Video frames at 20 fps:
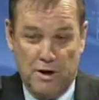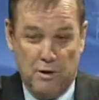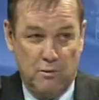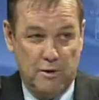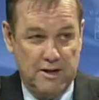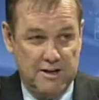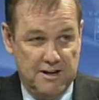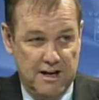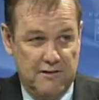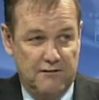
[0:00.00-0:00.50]
we,
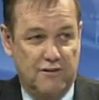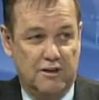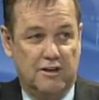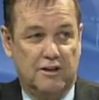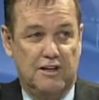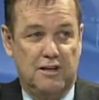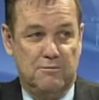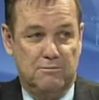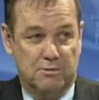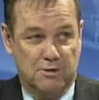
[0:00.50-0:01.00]
mm-hmm. we,
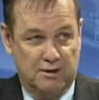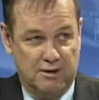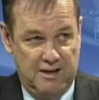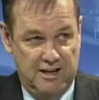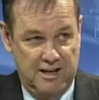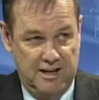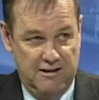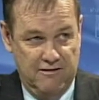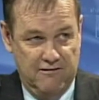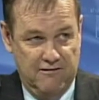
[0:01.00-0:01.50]
definitely
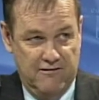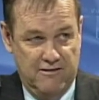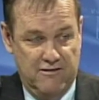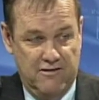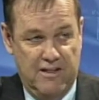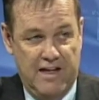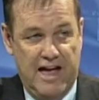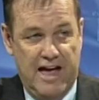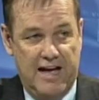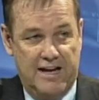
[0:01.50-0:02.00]
believe
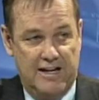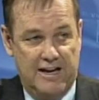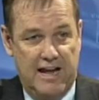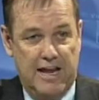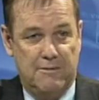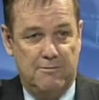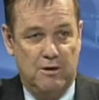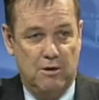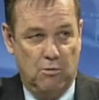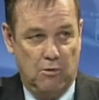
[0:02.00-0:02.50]
that
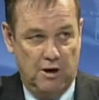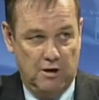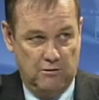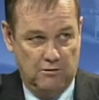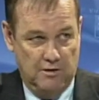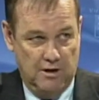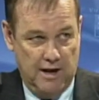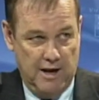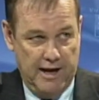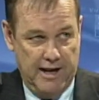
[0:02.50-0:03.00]
AB
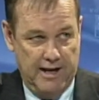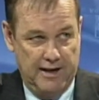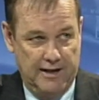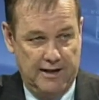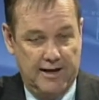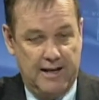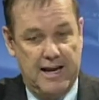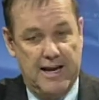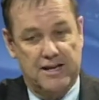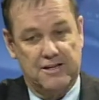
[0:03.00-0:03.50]

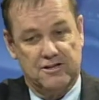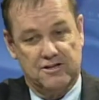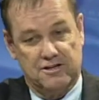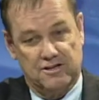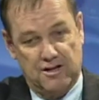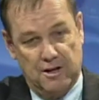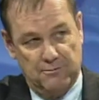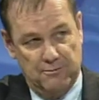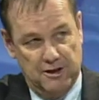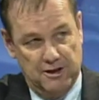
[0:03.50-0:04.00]
109 has
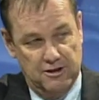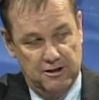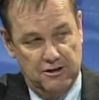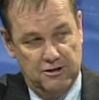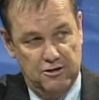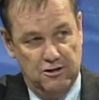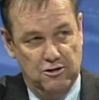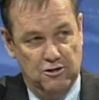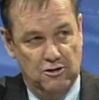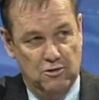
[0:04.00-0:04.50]
something to
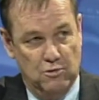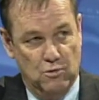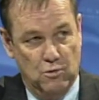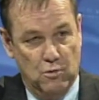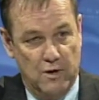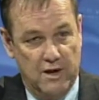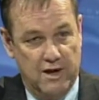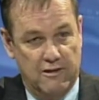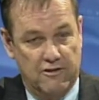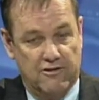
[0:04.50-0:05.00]
do
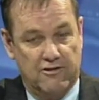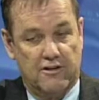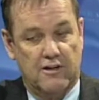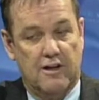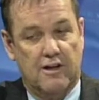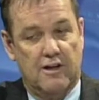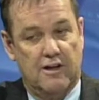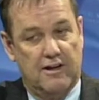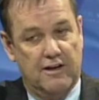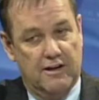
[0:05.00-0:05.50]
with
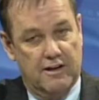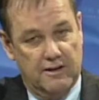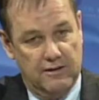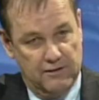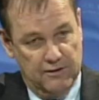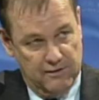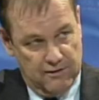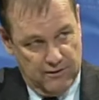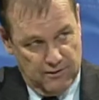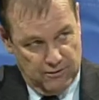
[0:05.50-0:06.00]

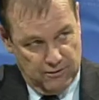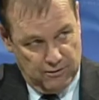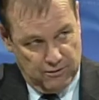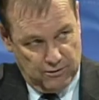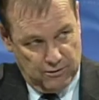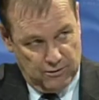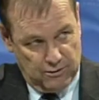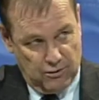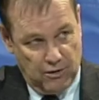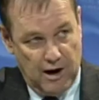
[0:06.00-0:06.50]

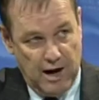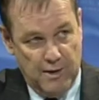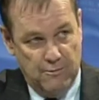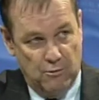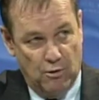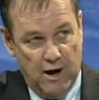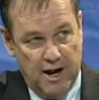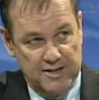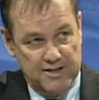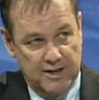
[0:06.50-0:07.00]

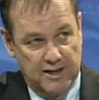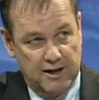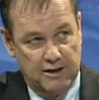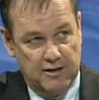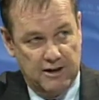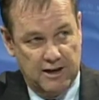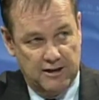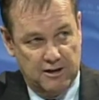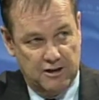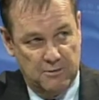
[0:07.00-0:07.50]
crime rising
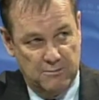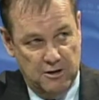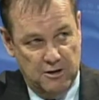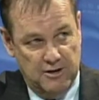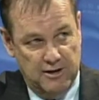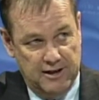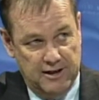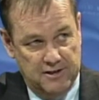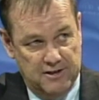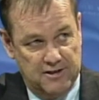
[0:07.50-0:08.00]
in, in
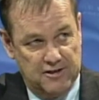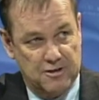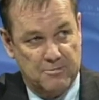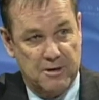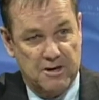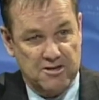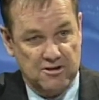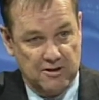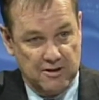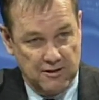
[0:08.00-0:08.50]
communities, hmm.
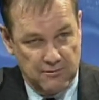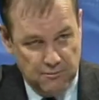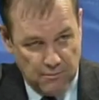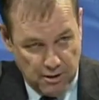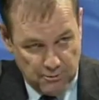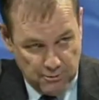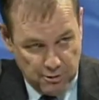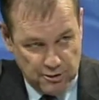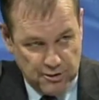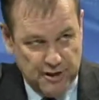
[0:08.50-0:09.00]
especially mm.
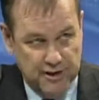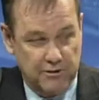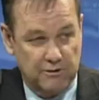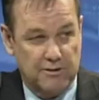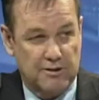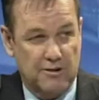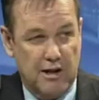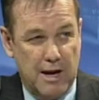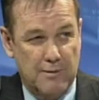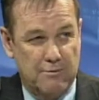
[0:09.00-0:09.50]
a
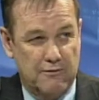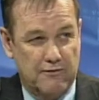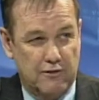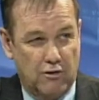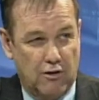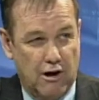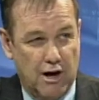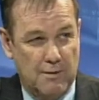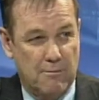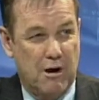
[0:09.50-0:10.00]
particular type of
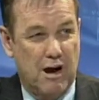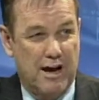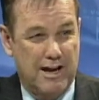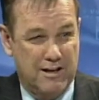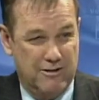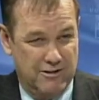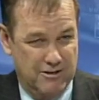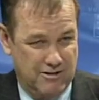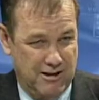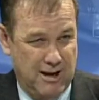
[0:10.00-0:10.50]
crime,
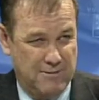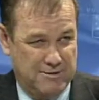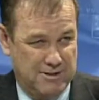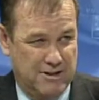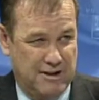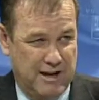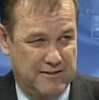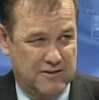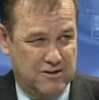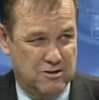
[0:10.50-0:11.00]
i.e., the types
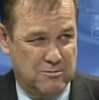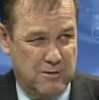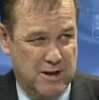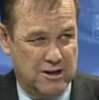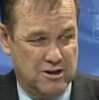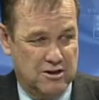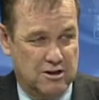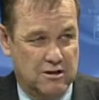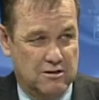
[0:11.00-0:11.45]
that I just These mentioned.